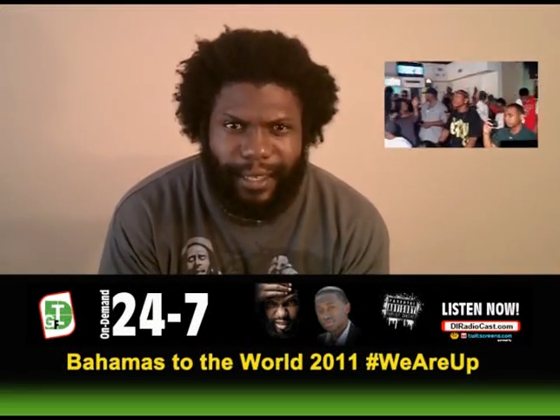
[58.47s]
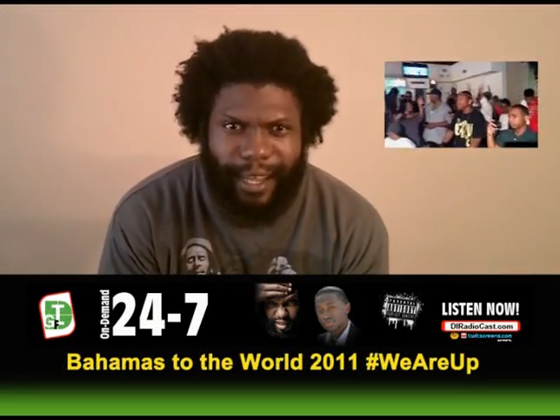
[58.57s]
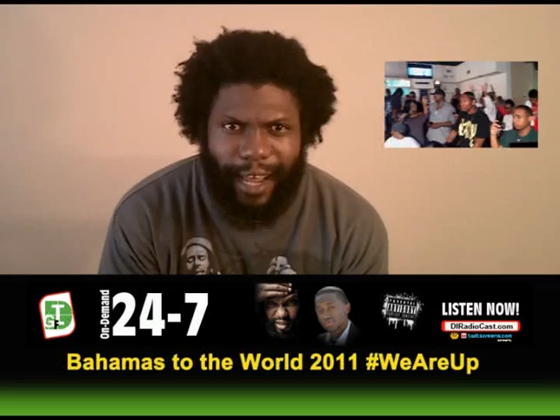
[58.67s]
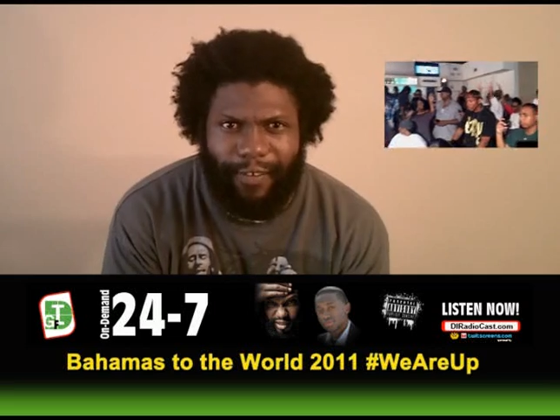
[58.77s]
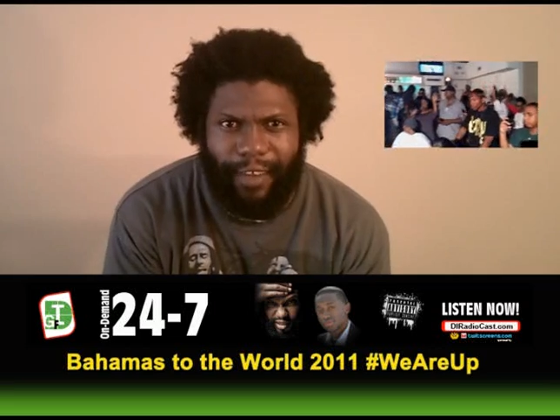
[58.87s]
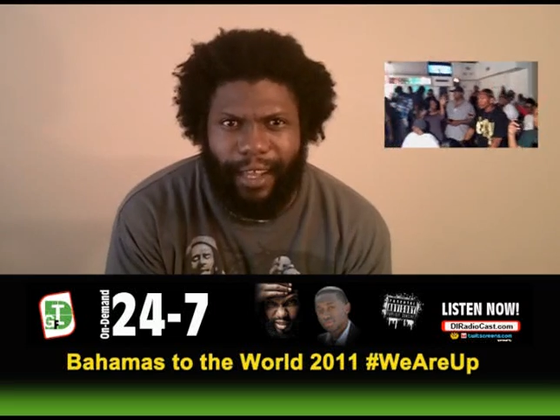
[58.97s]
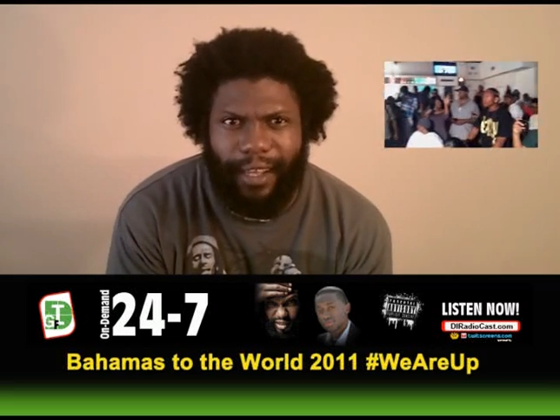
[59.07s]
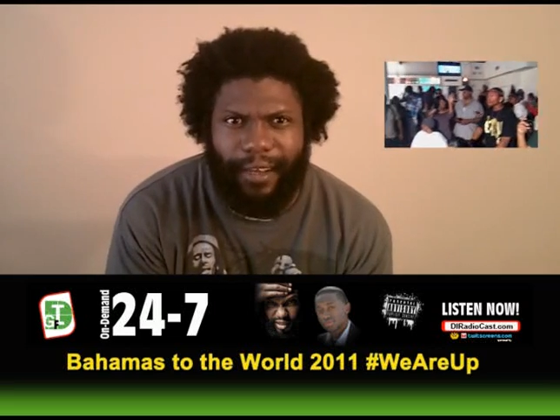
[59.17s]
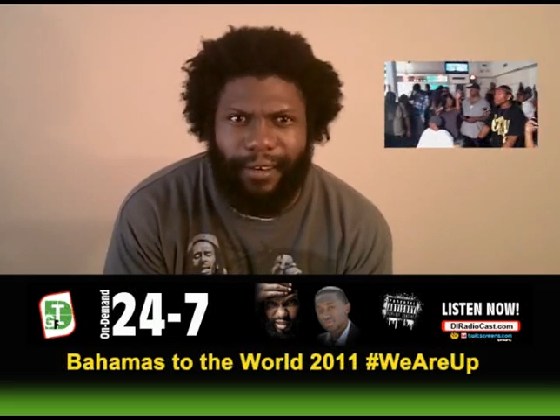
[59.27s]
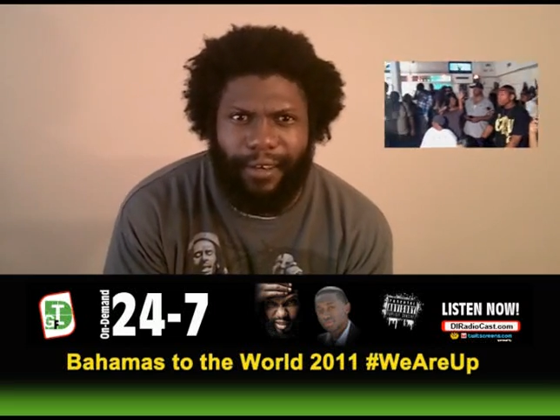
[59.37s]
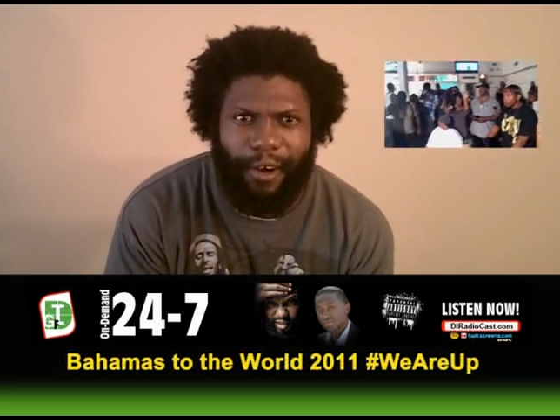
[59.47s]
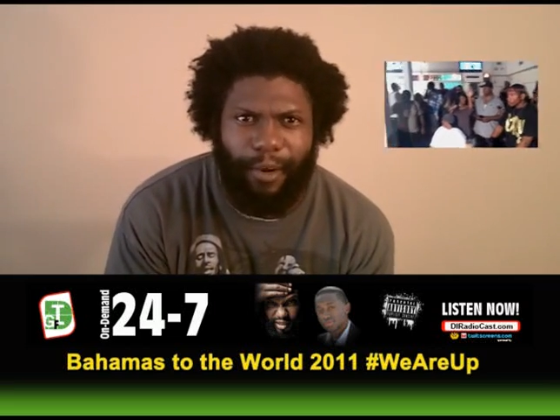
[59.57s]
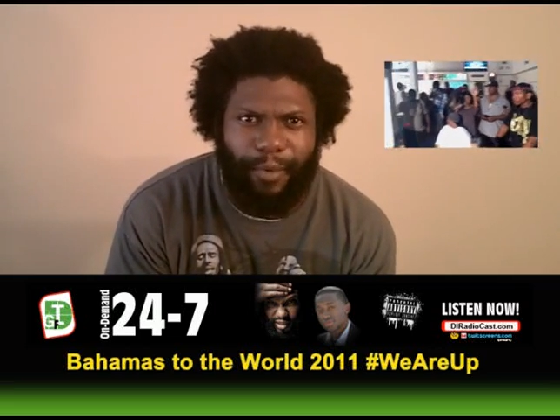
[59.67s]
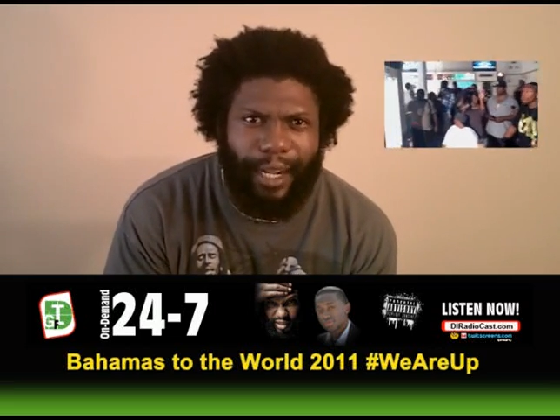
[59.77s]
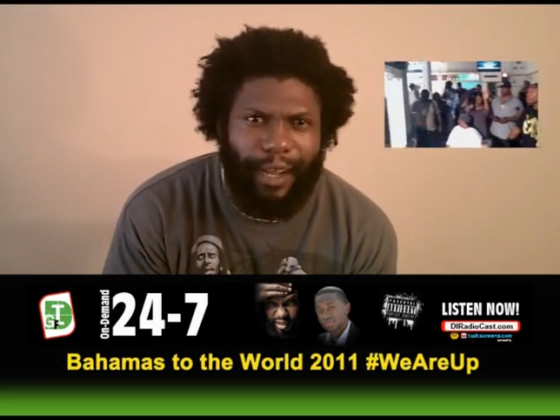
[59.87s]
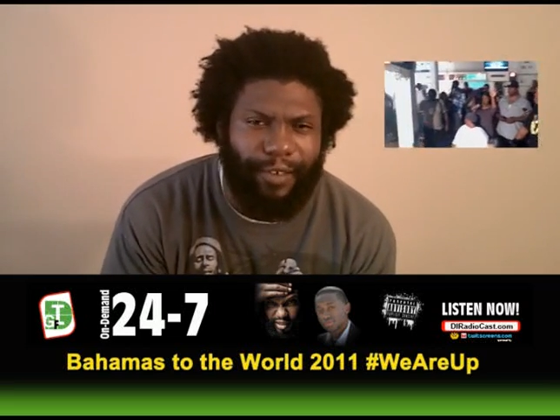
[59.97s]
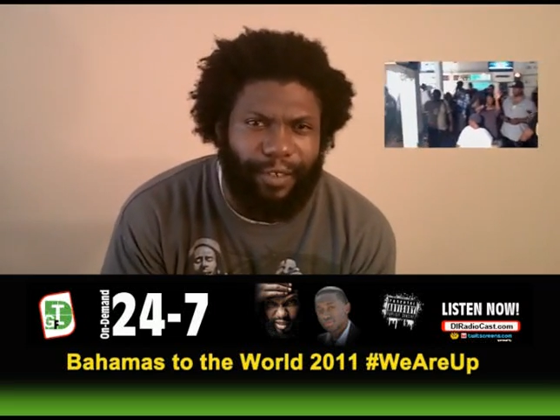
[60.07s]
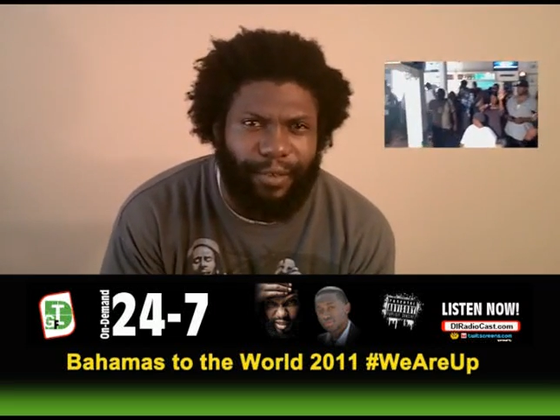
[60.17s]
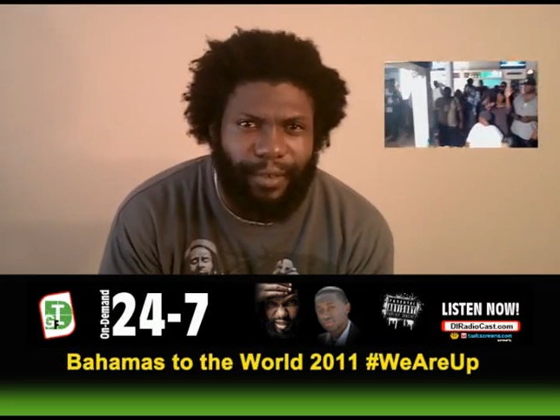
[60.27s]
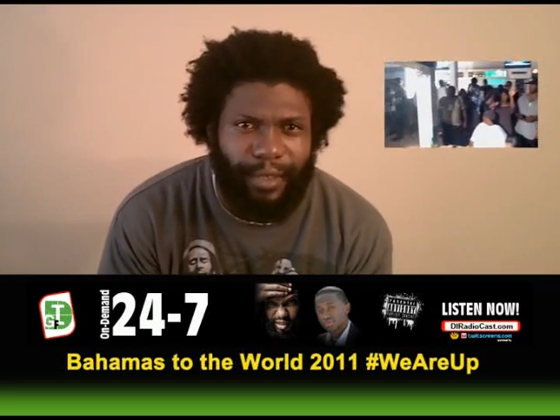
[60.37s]
Cafe on Auburn
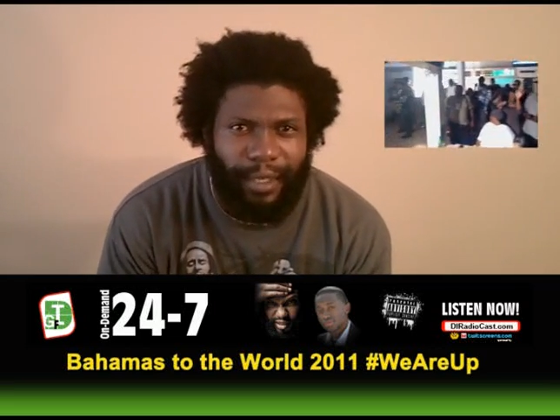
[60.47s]
Avenue.